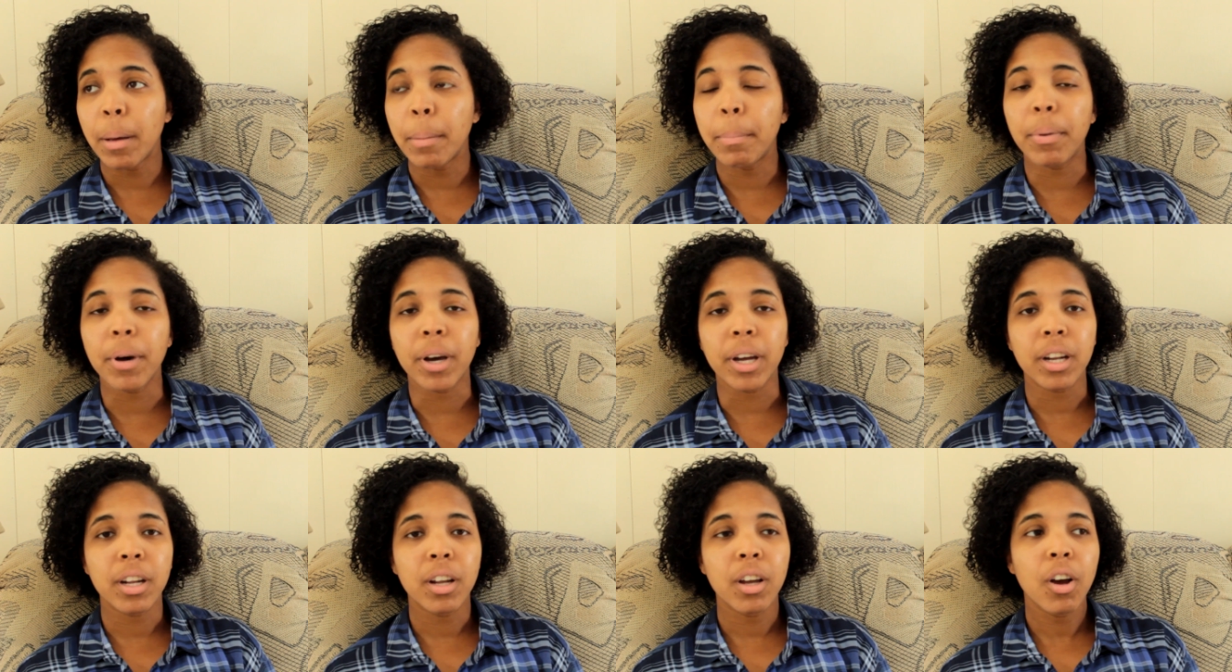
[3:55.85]

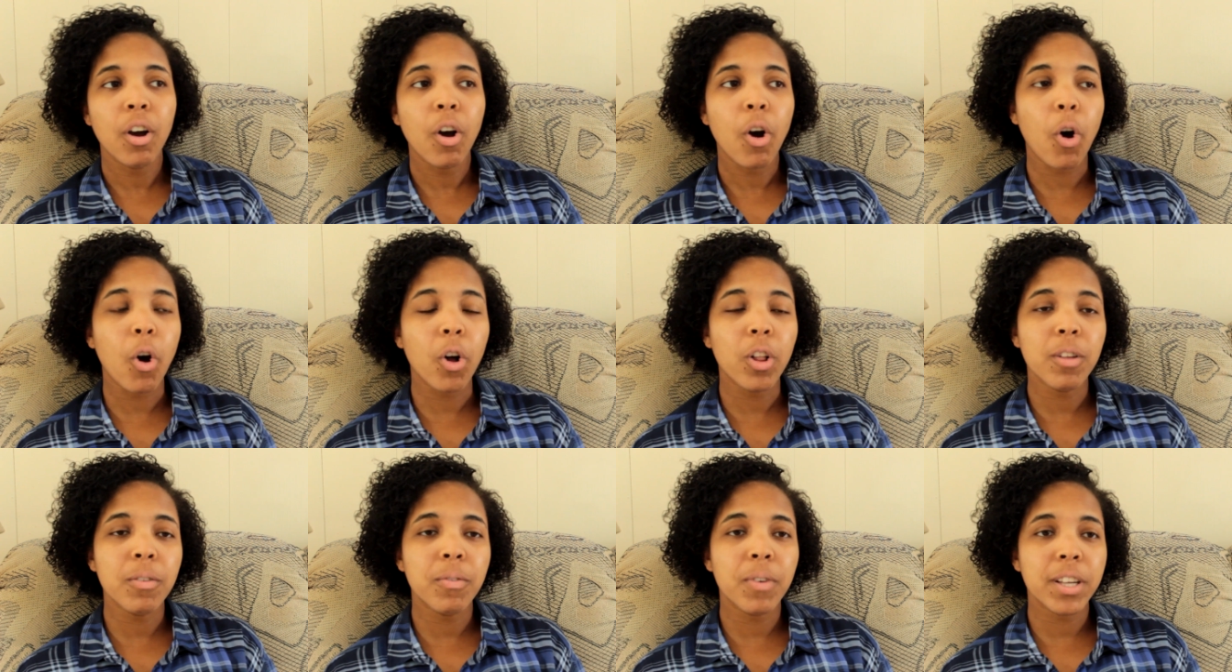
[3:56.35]
But
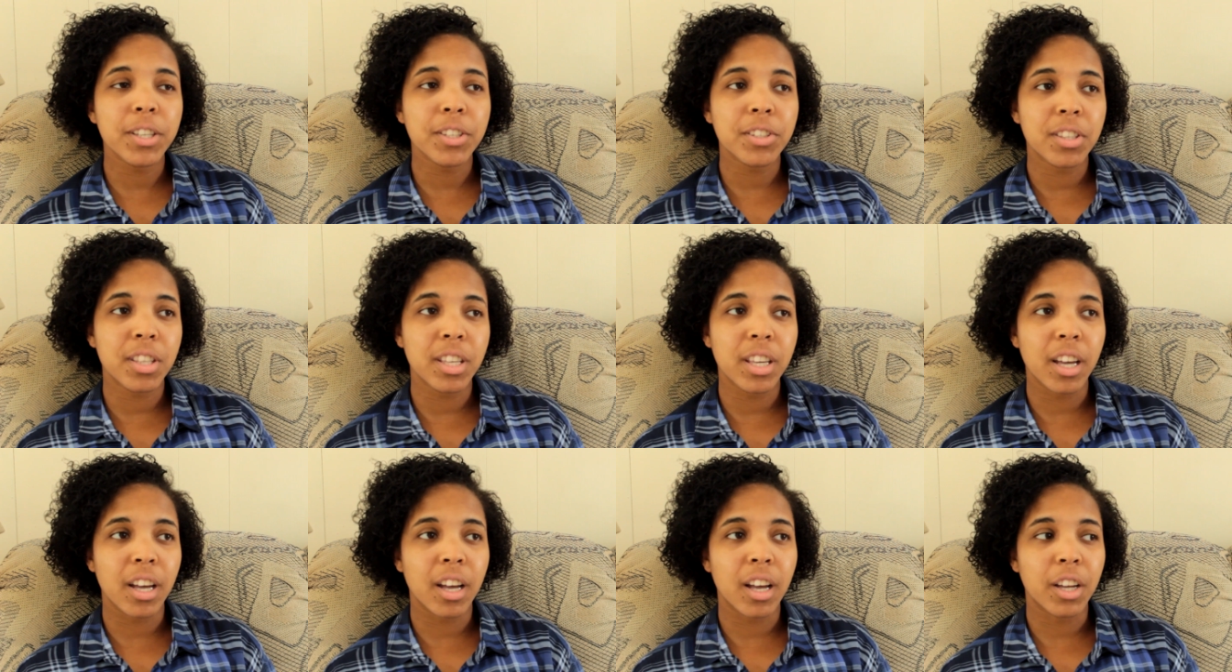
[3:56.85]
all of us,
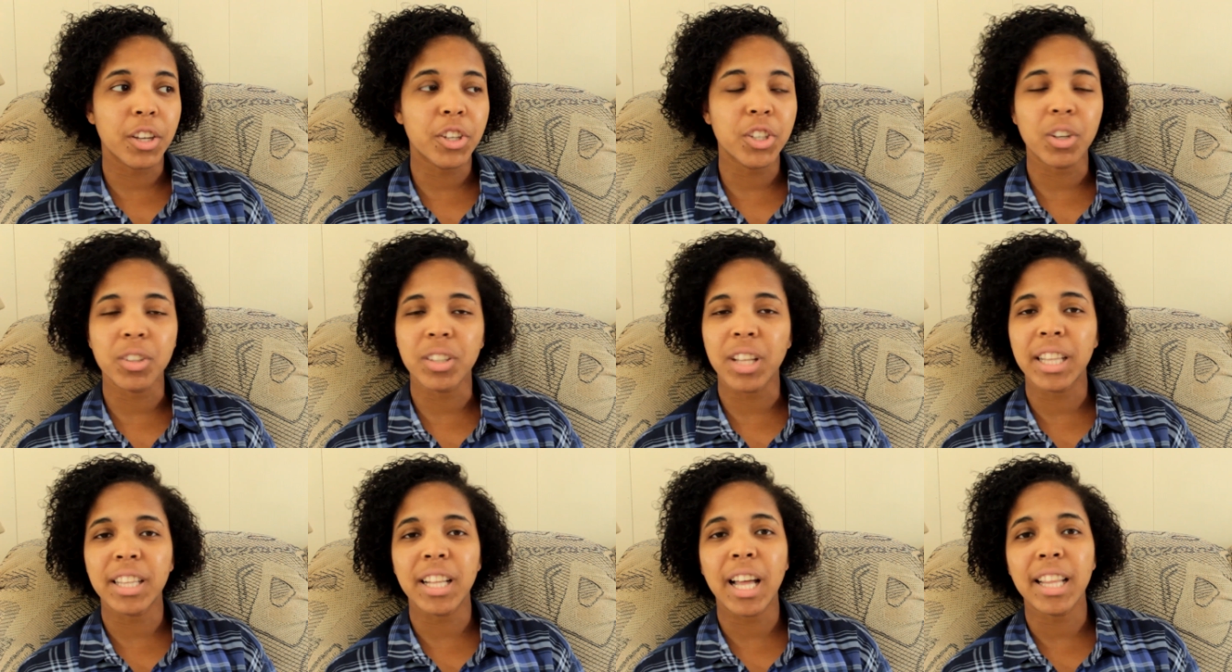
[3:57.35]

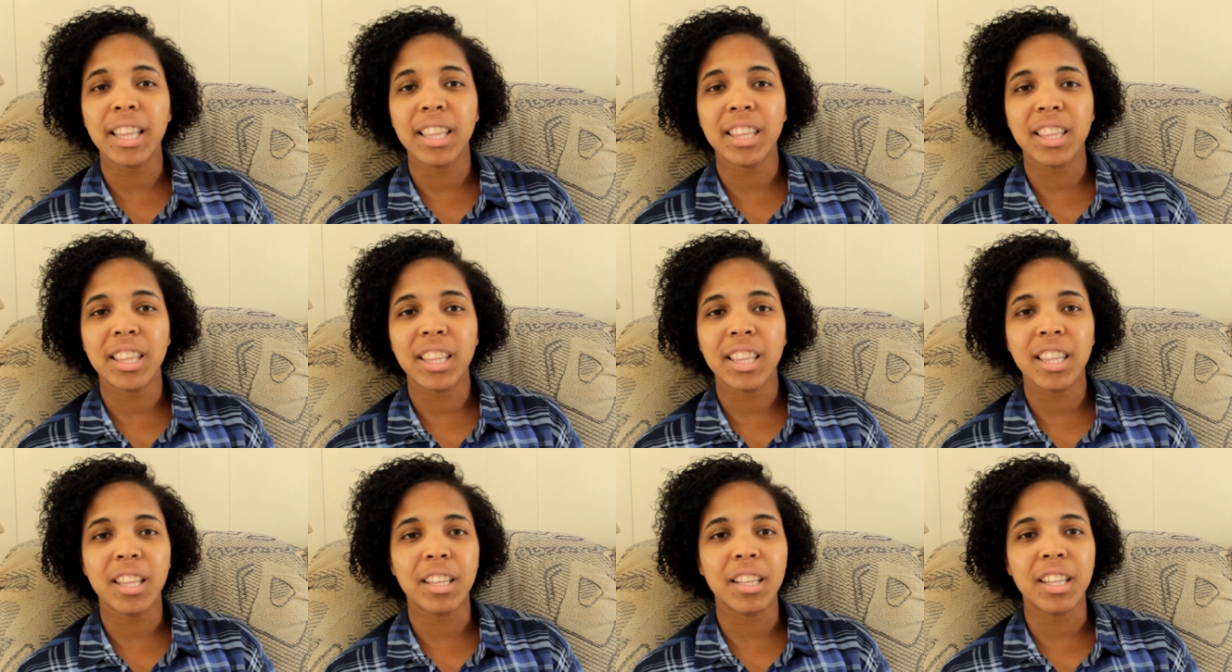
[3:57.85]

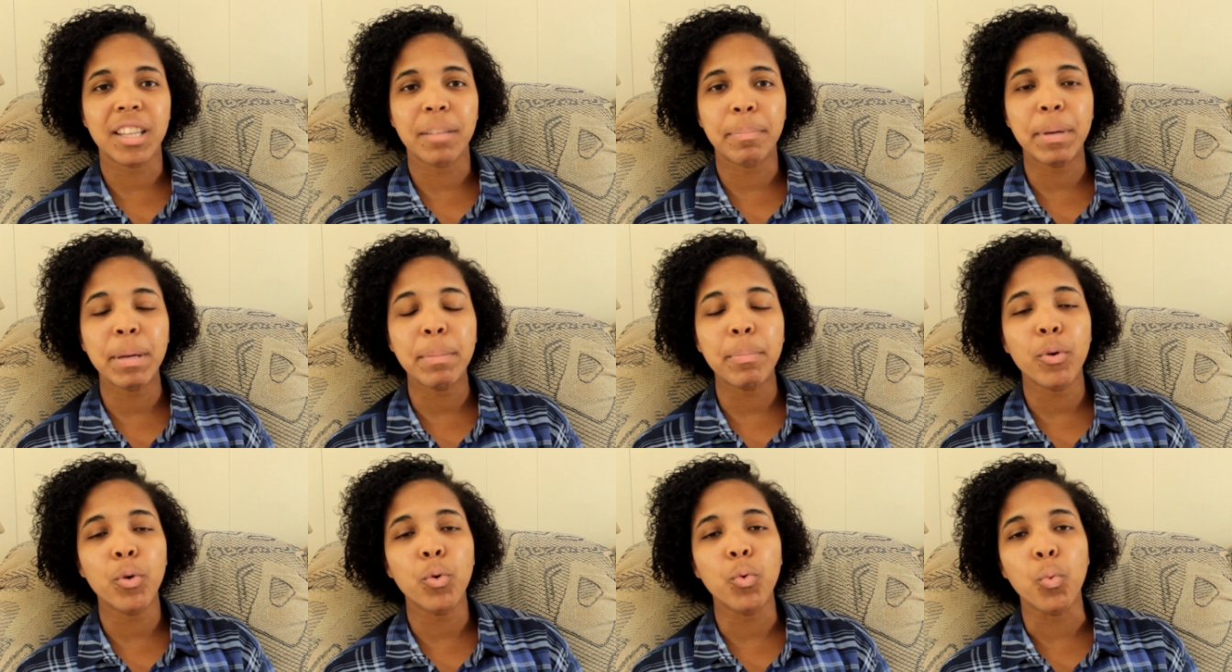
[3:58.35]
not the
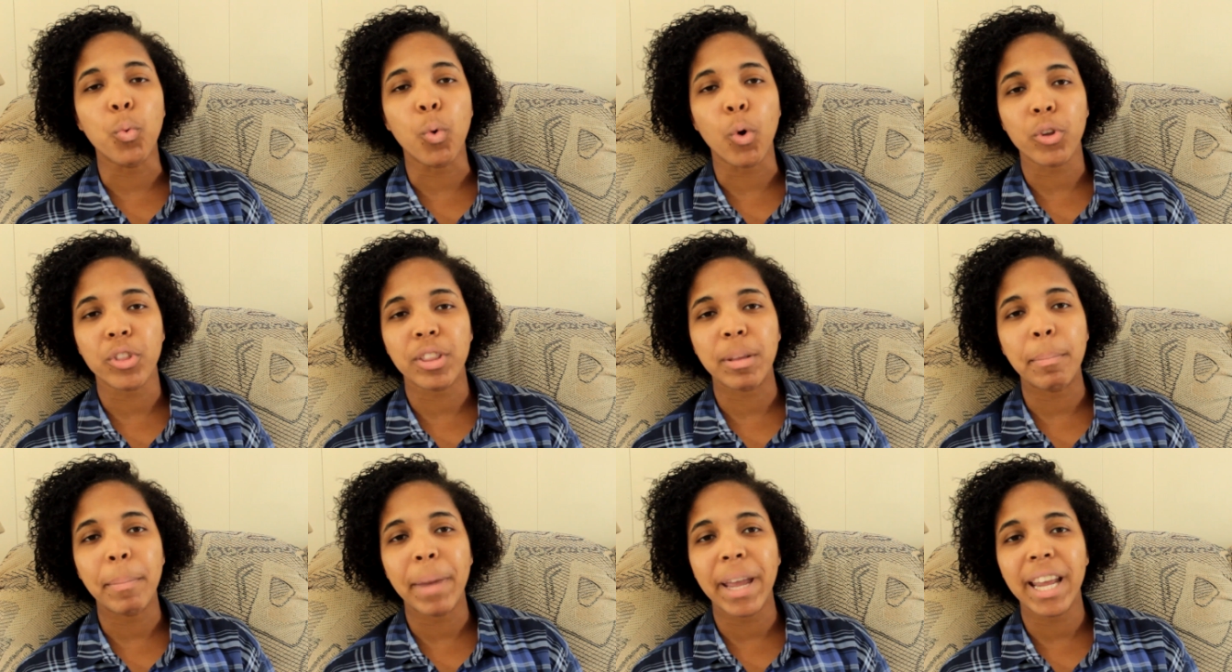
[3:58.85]
people who
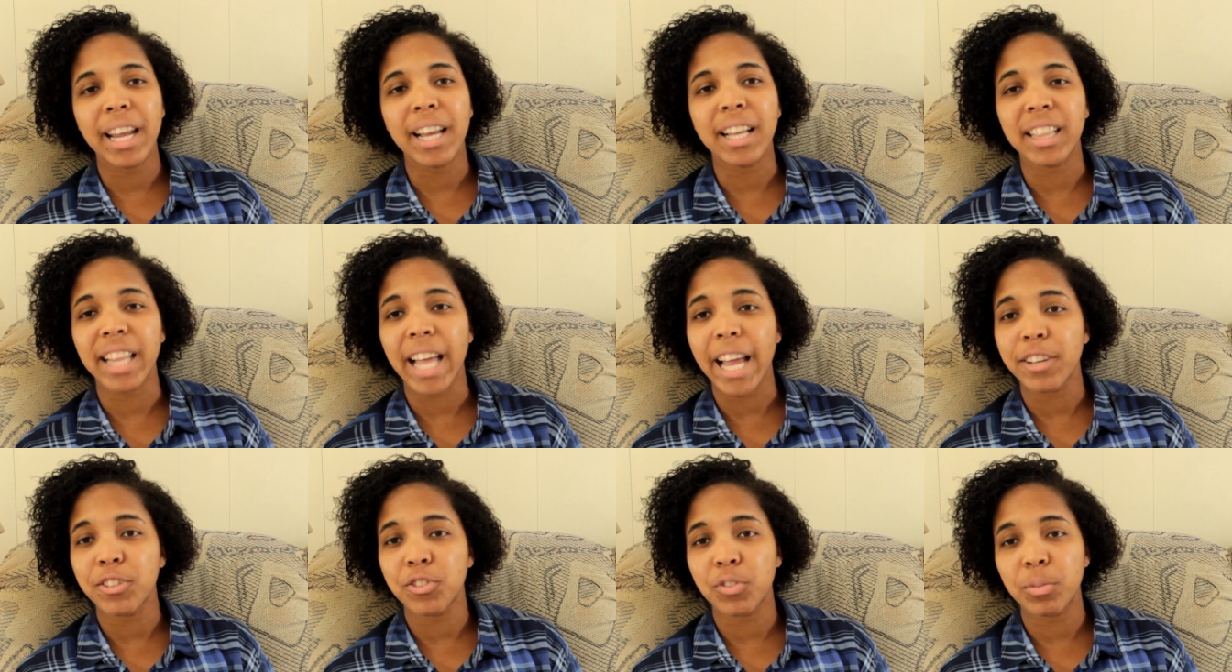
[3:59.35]
weren't the main
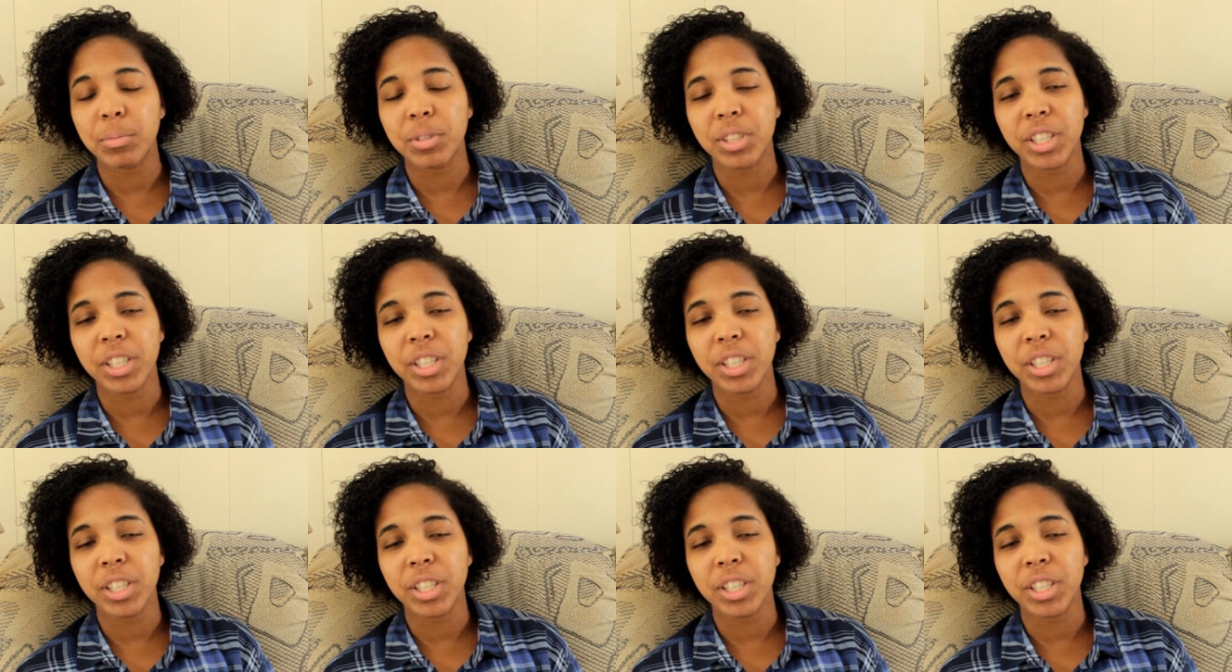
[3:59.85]
classroom